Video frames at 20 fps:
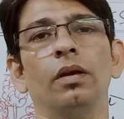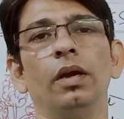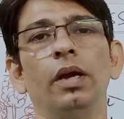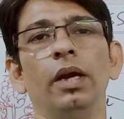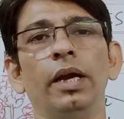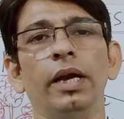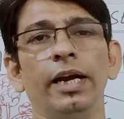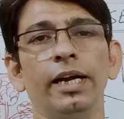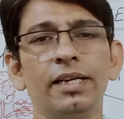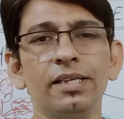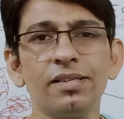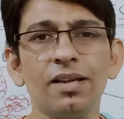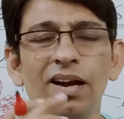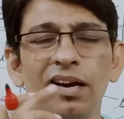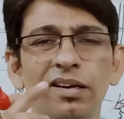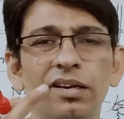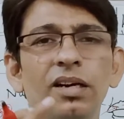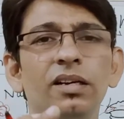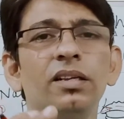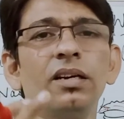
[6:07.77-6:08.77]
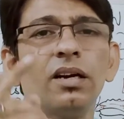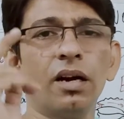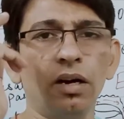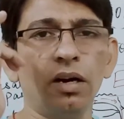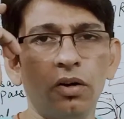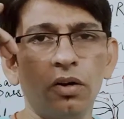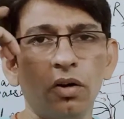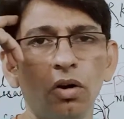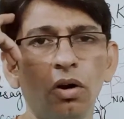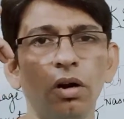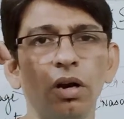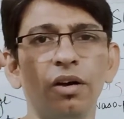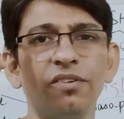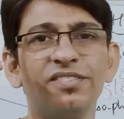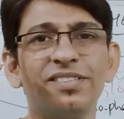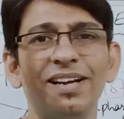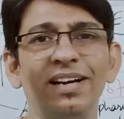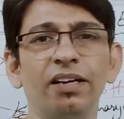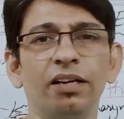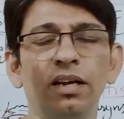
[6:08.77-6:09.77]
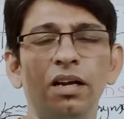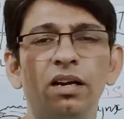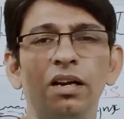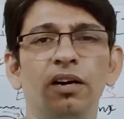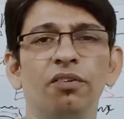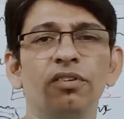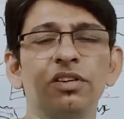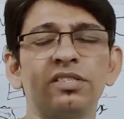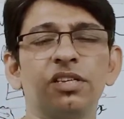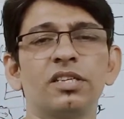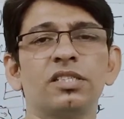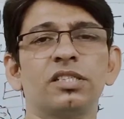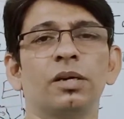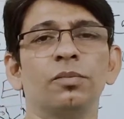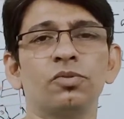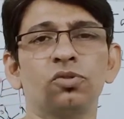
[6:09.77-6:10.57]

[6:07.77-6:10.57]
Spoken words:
It is under the control of central nervous system,